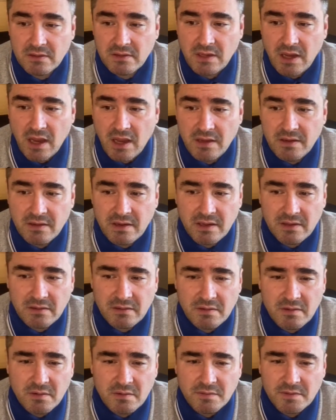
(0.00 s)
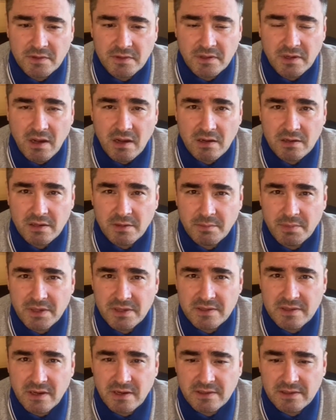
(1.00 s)
yeah you can go for the
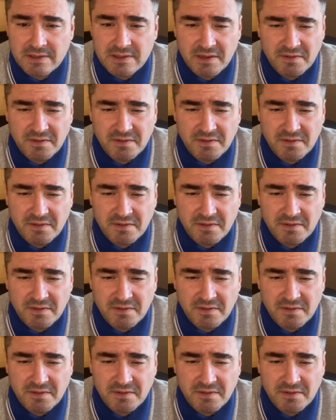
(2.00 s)
rt-pcr test